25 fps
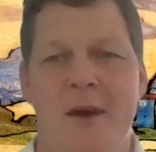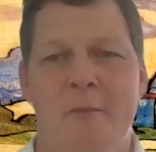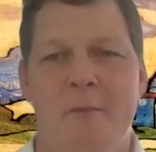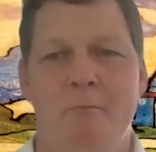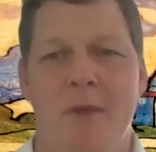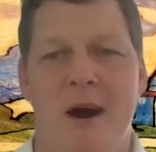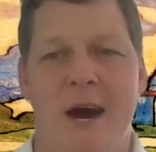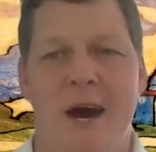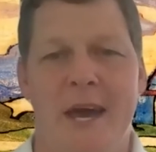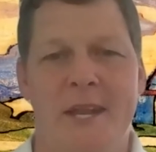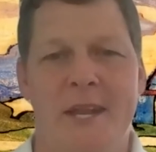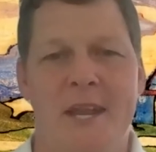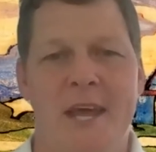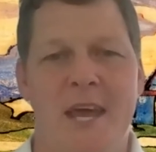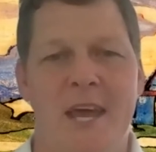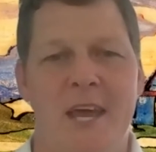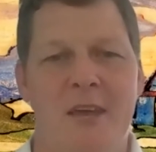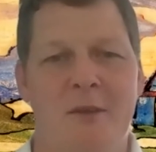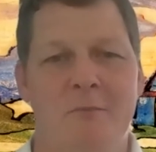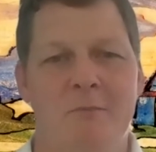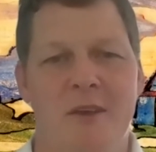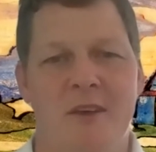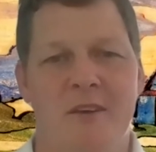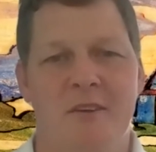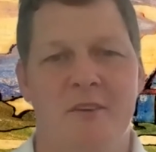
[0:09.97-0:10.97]
My
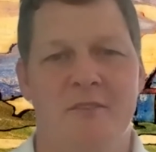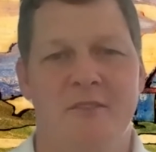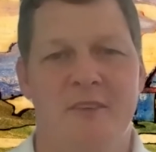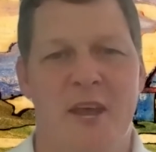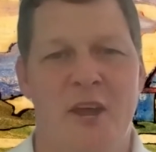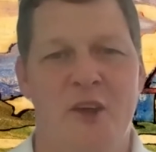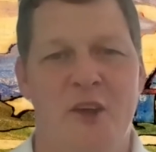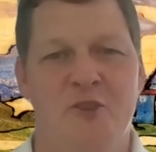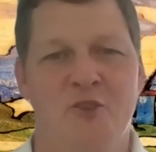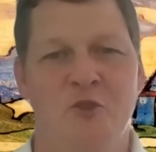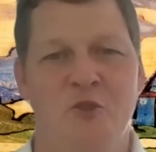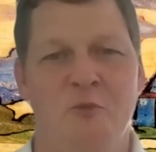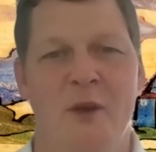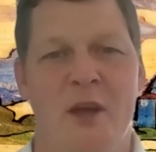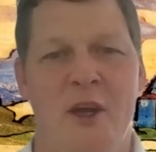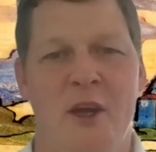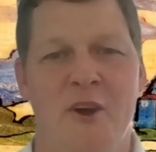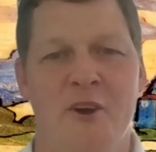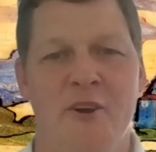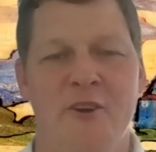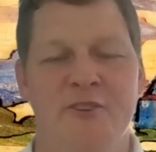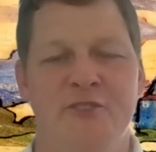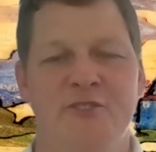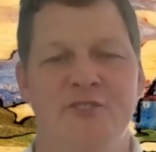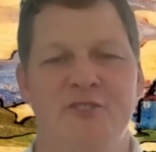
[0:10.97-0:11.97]
name is Andrew
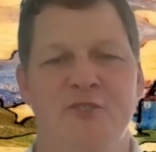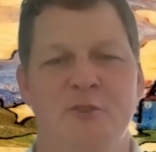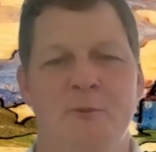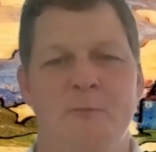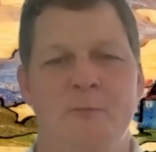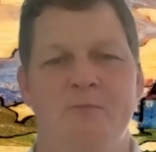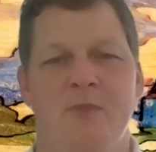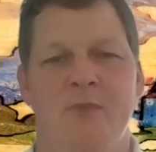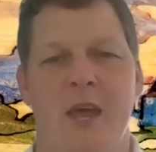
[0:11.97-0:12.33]
Parrish,